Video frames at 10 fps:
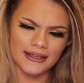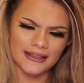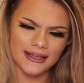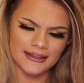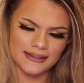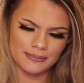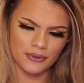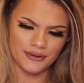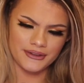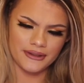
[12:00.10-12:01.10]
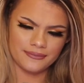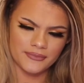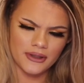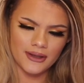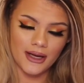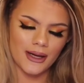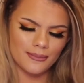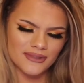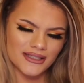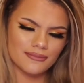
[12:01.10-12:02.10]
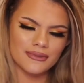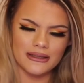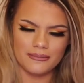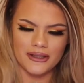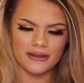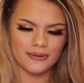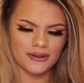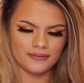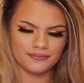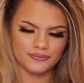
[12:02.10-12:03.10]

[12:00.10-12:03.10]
I like this body. Come to me, baby.